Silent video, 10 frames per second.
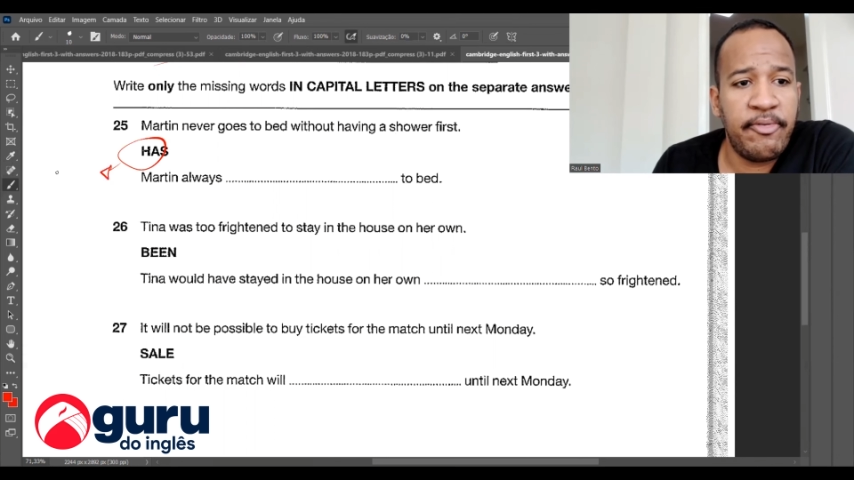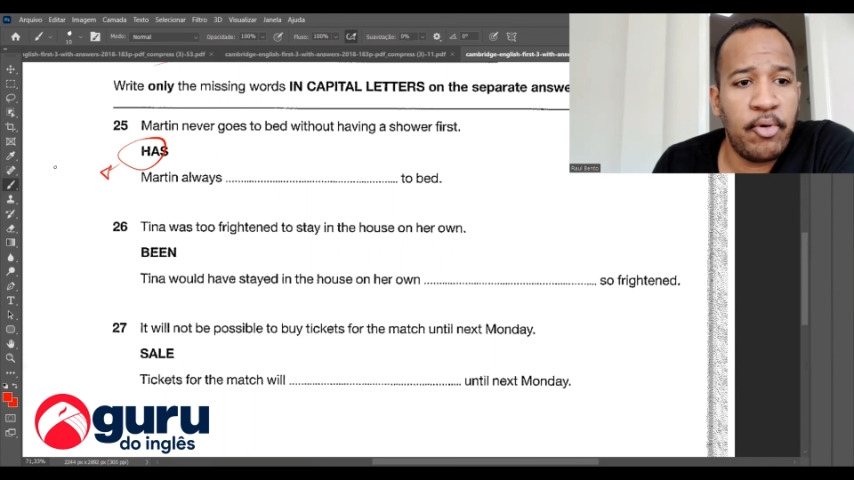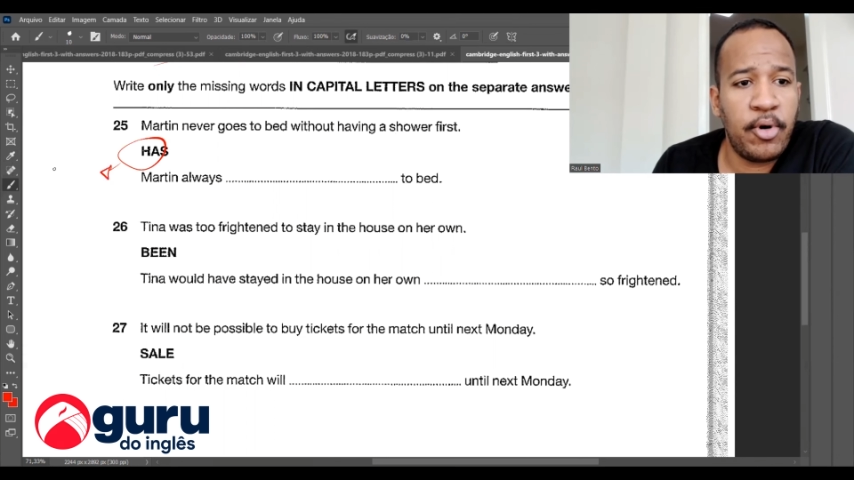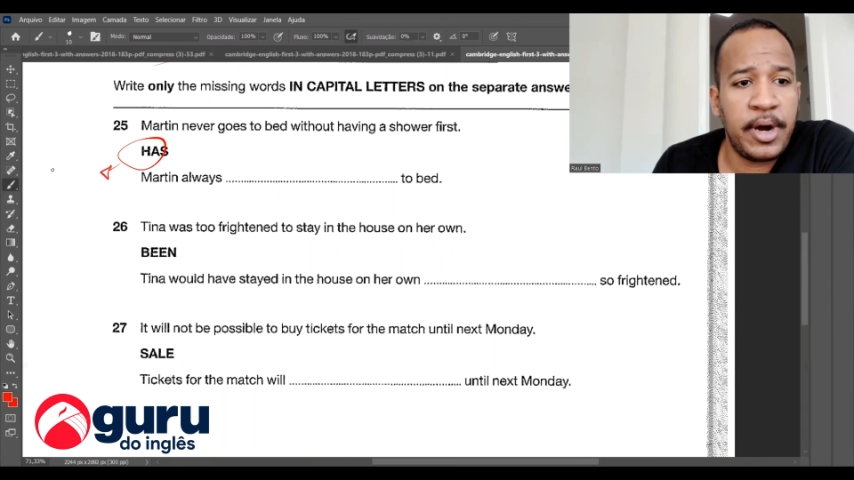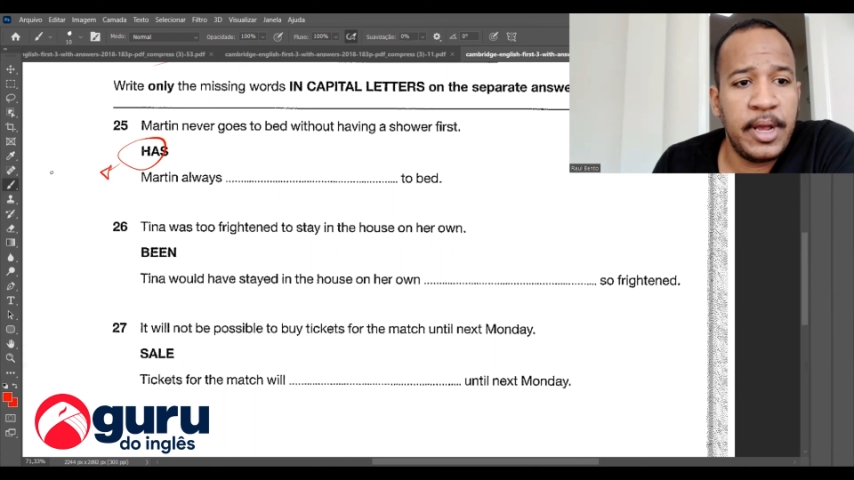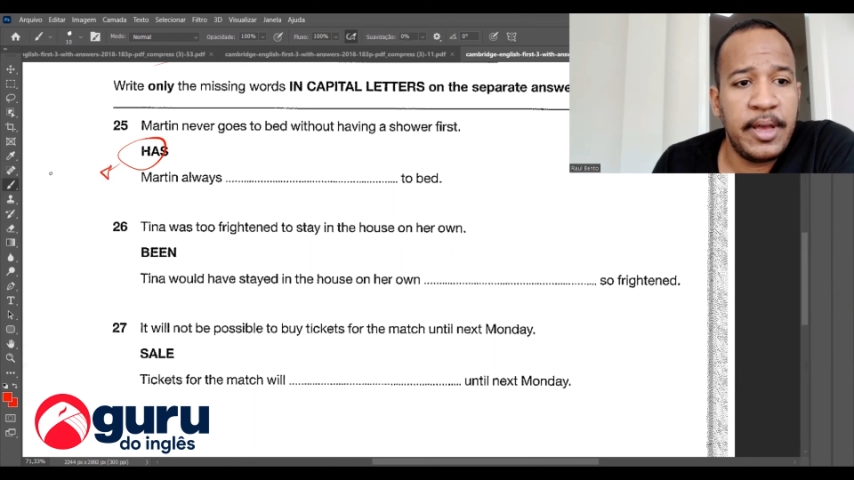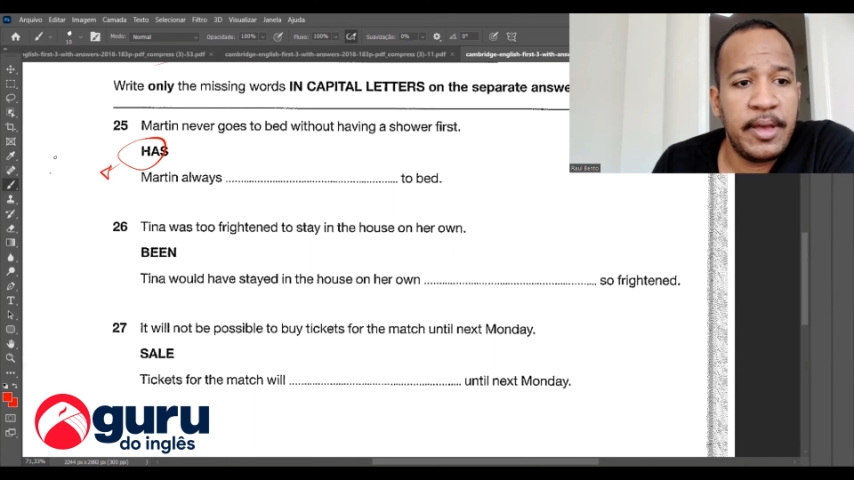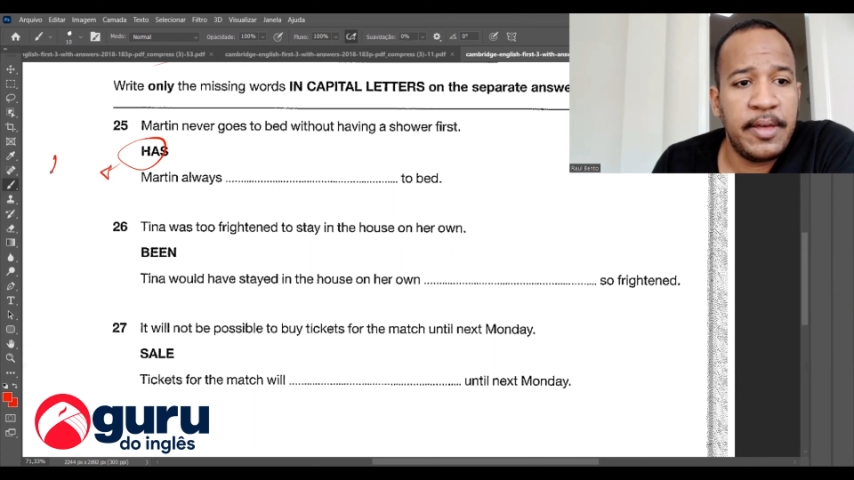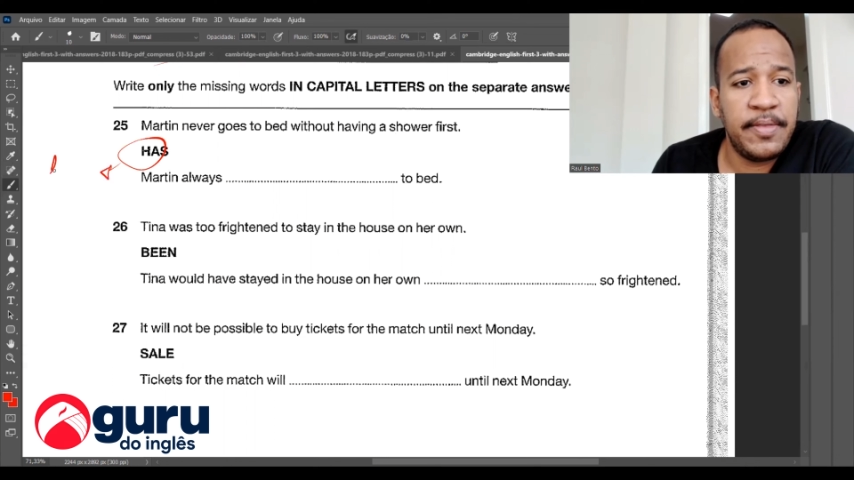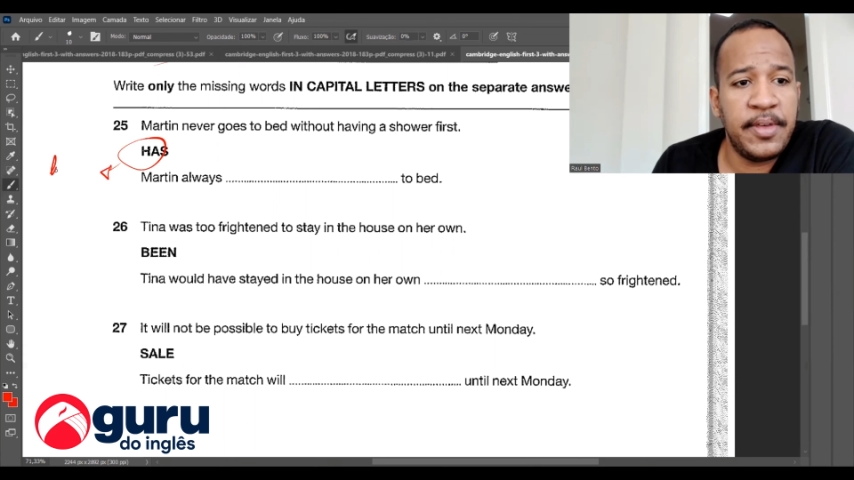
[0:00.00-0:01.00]
for
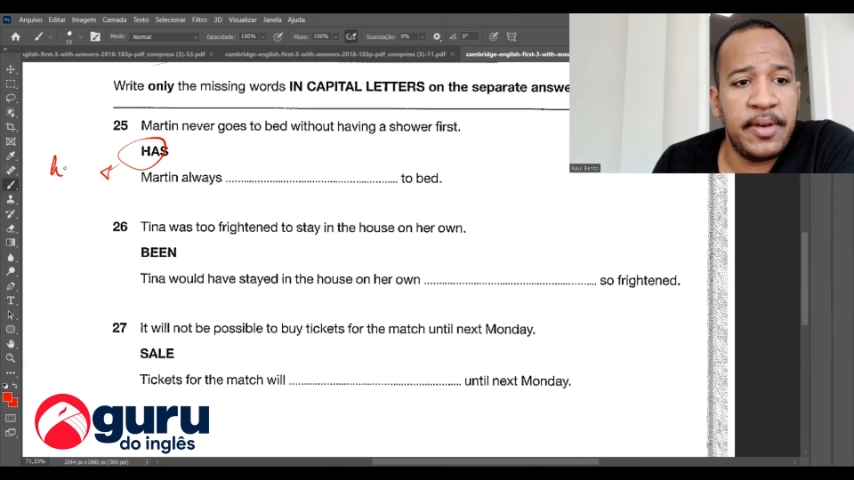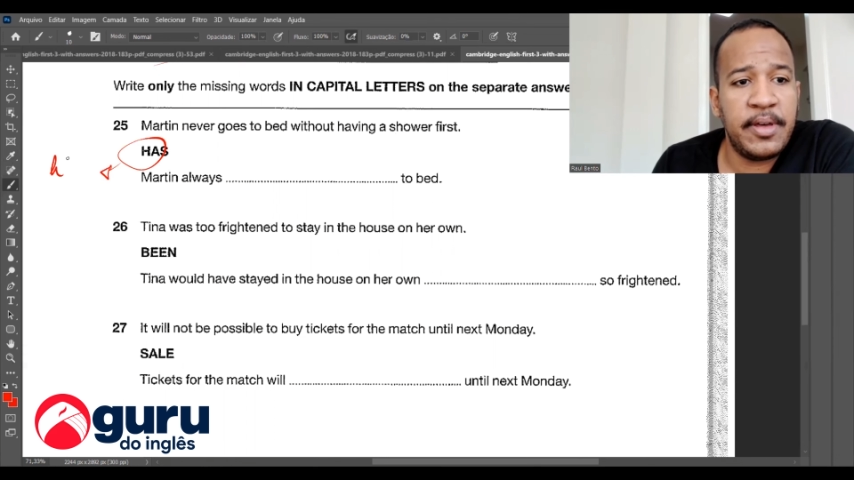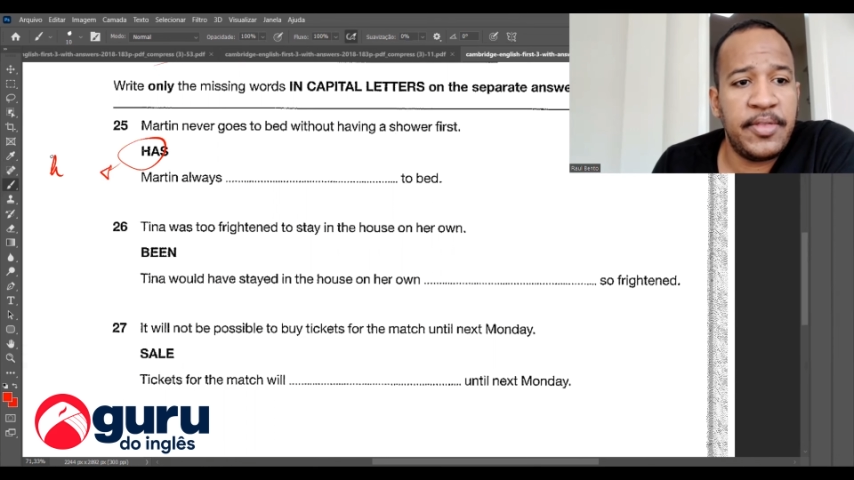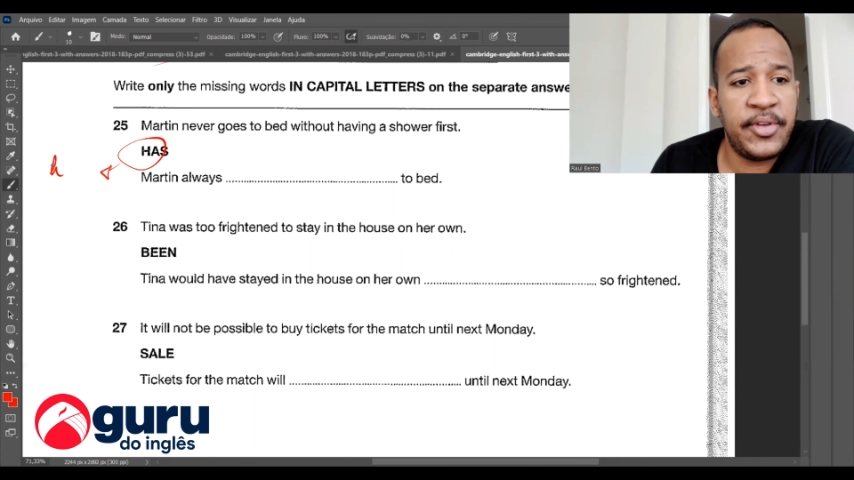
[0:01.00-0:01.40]
the